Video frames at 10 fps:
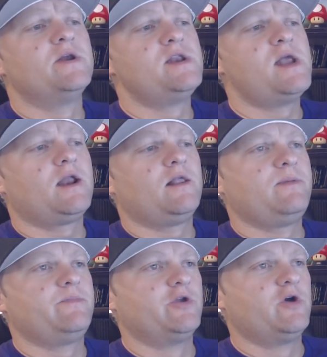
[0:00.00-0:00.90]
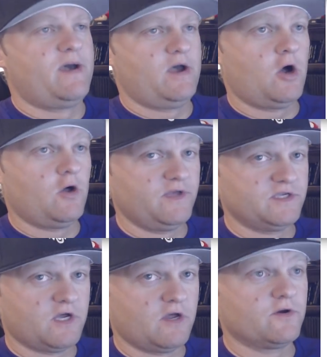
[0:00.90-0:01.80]
not a lot of people know about all
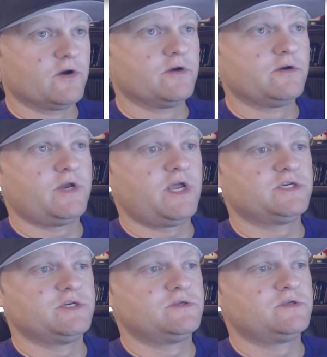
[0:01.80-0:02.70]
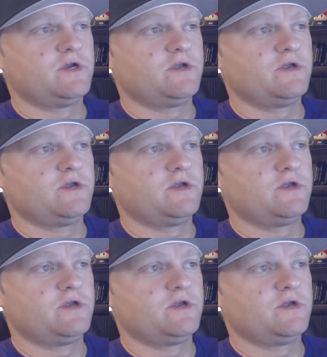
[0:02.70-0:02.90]
these other nations.